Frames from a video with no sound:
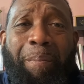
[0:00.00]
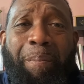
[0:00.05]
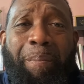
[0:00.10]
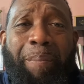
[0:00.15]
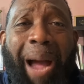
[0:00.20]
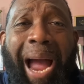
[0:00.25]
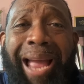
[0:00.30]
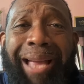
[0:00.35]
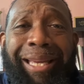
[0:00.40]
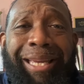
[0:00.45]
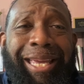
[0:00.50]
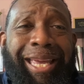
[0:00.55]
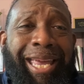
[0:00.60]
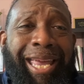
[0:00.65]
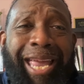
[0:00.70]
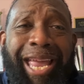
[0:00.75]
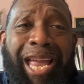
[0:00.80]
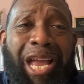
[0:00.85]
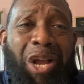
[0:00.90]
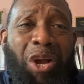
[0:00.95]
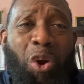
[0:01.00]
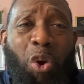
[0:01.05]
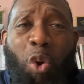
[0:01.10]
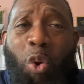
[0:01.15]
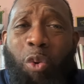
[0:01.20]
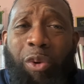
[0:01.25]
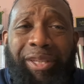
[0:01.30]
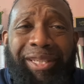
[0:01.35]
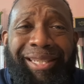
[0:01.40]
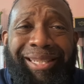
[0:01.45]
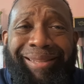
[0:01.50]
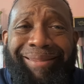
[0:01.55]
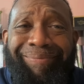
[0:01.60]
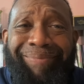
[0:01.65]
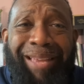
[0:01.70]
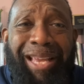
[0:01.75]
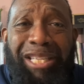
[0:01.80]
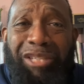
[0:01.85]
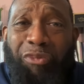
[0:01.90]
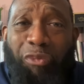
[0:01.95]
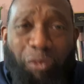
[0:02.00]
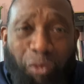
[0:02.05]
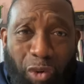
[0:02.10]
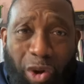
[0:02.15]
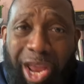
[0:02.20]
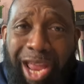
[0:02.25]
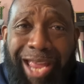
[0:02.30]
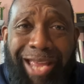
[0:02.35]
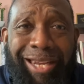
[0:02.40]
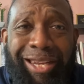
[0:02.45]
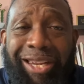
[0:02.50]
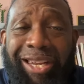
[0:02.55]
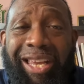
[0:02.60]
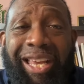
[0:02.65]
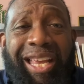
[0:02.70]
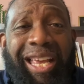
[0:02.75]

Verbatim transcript: by a king who was his friend.